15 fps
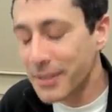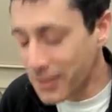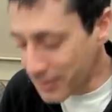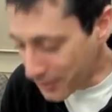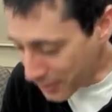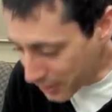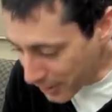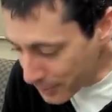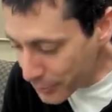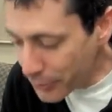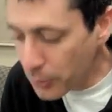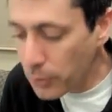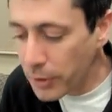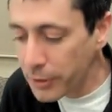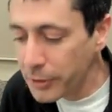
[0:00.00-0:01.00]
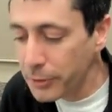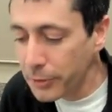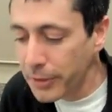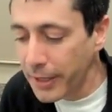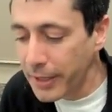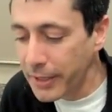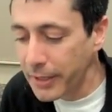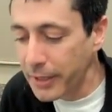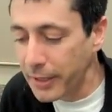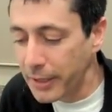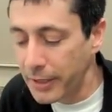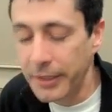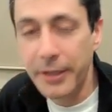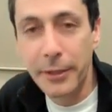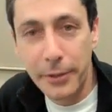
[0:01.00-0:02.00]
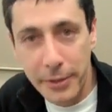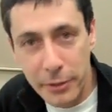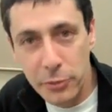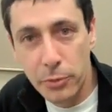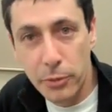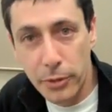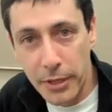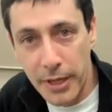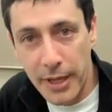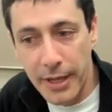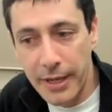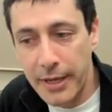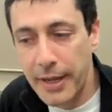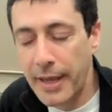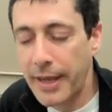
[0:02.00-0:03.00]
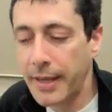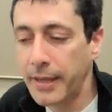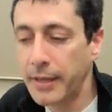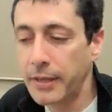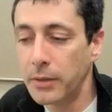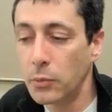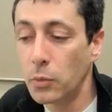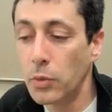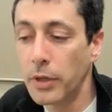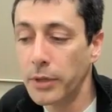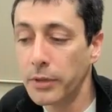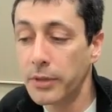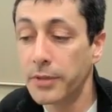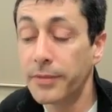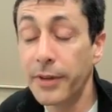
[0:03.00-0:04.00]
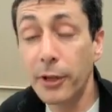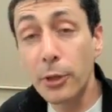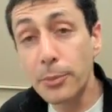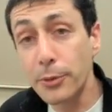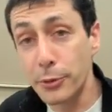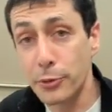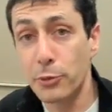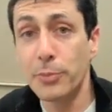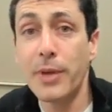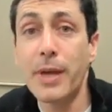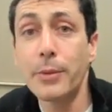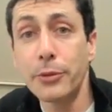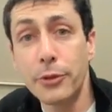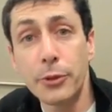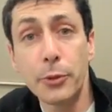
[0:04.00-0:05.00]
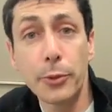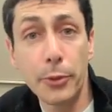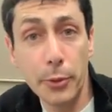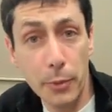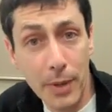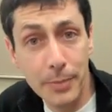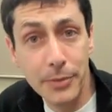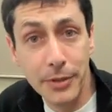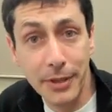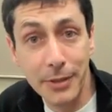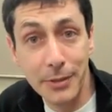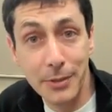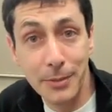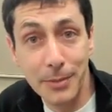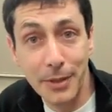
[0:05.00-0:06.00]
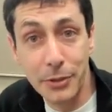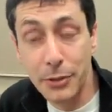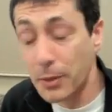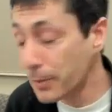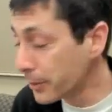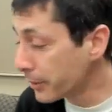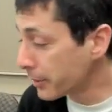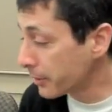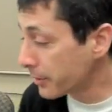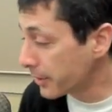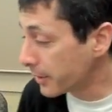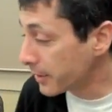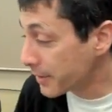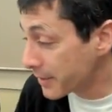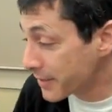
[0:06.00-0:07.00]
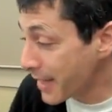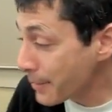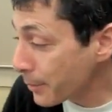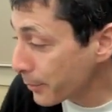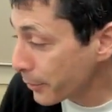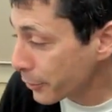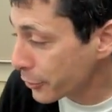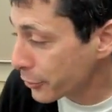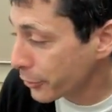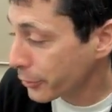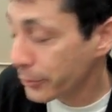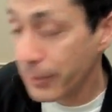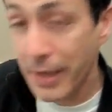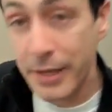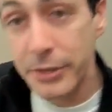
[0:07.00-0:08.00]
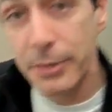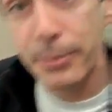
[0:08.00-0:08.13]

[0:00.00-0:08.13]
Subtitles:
This is a glimpse at what you'll get in Internet Explorer 9 and what developers will be able to do with their websites. And so the example I'm going to show you has a